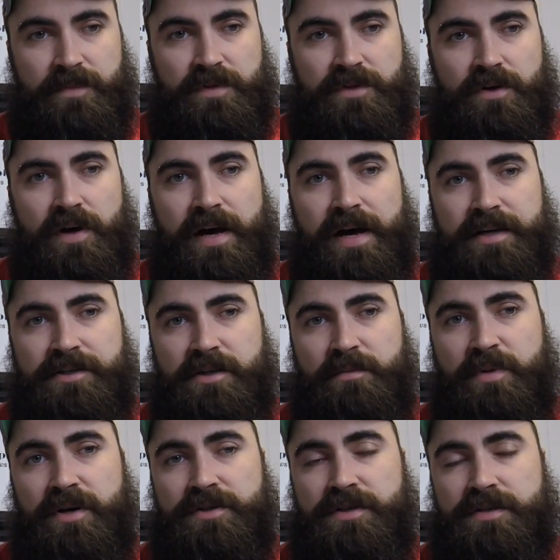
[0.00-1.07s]
So I actually
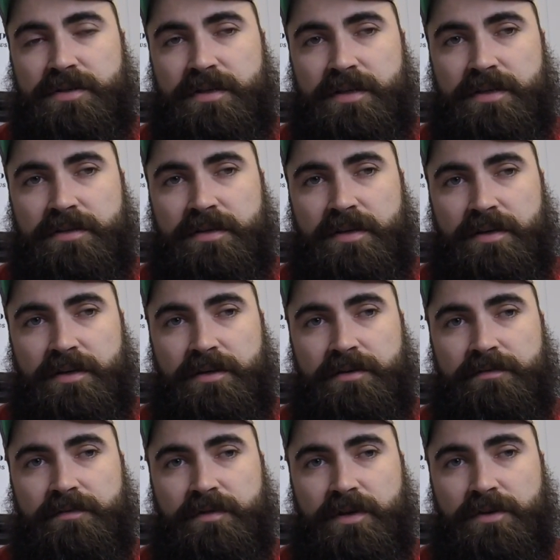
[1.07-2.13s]
purchased this here
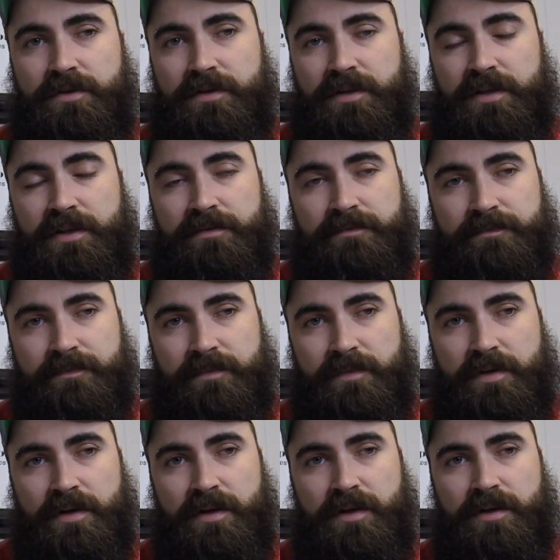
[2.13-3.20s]
locally,
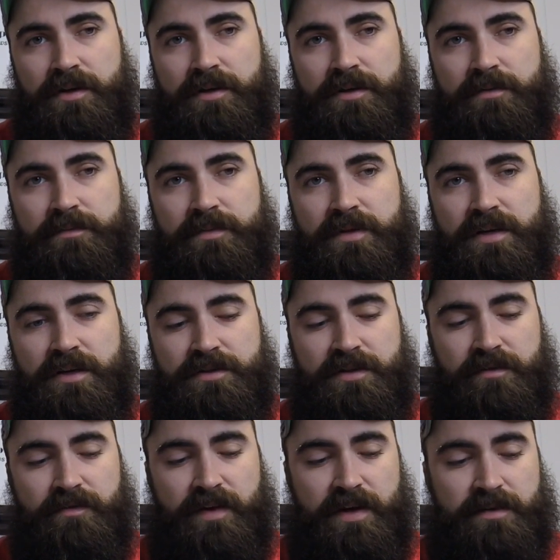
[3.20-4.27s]

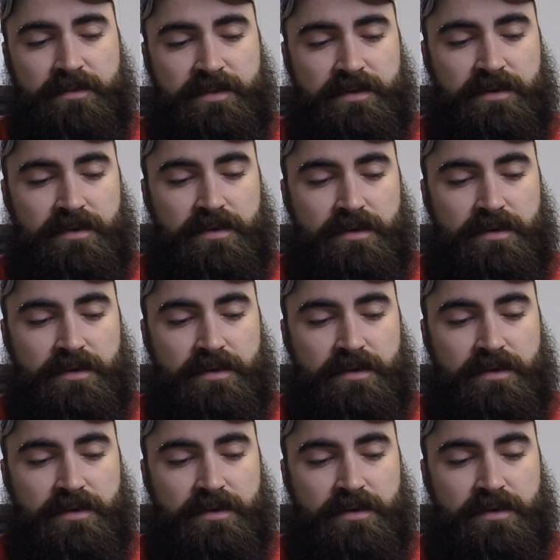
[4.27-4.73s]
Celtic Vapes.